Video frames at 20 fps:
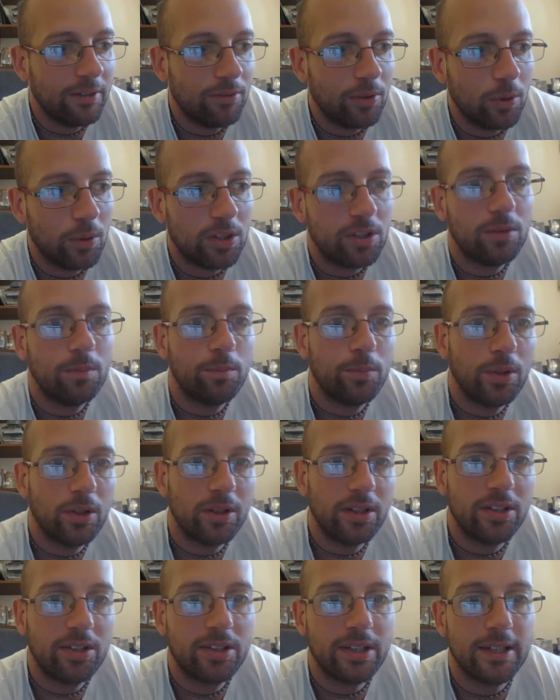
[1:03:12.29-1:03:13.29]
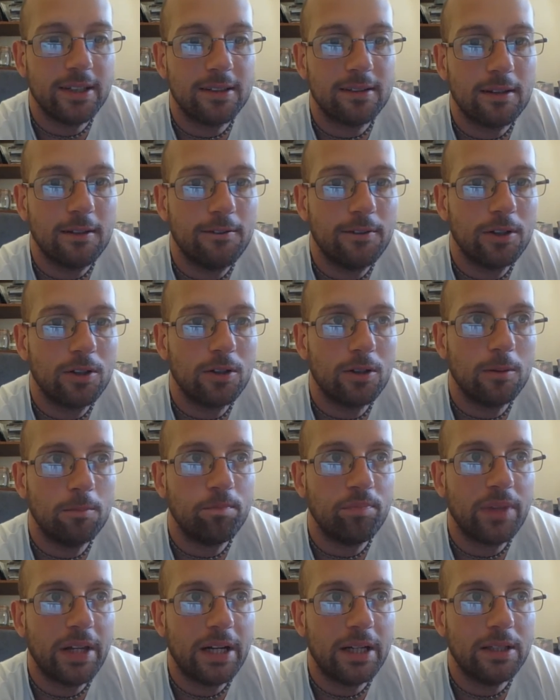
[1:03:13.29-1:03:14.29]
They were purely
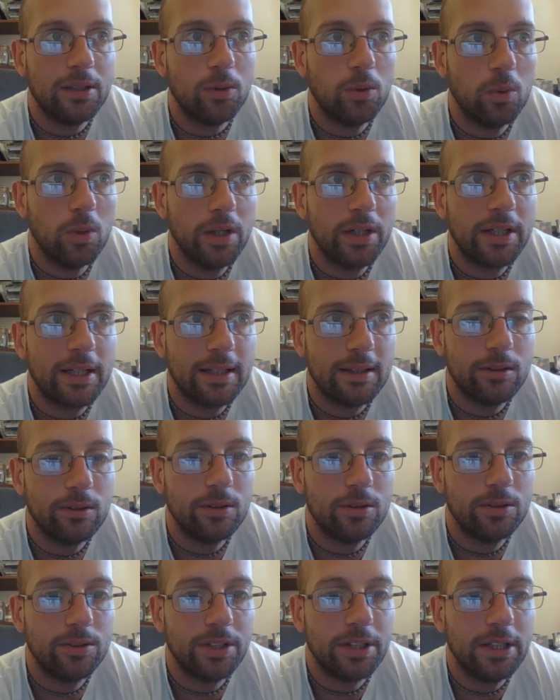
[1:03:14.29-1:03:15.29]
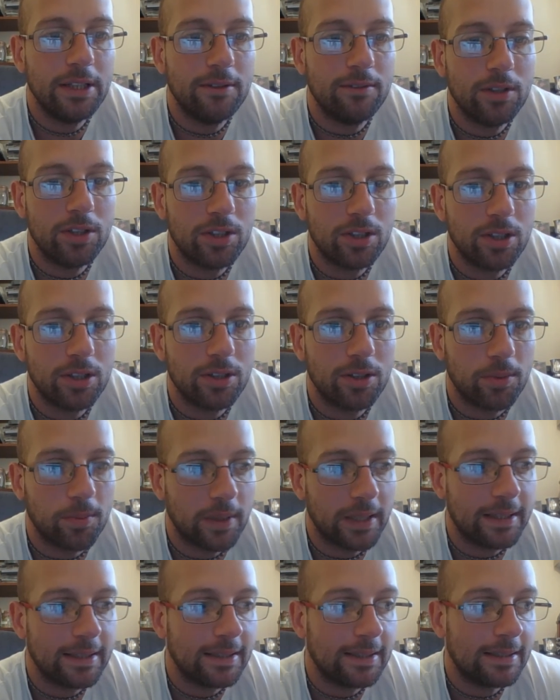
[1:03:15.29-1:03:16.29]
scientifical, and they were working underneath the church's
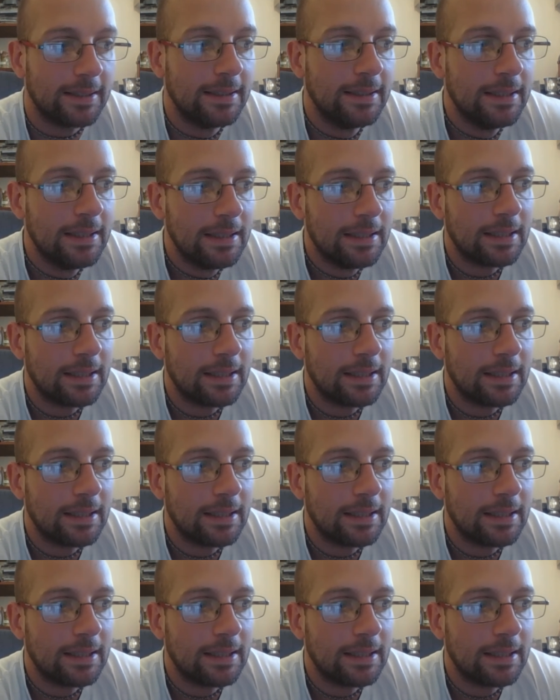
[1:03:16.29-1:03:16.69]
radar,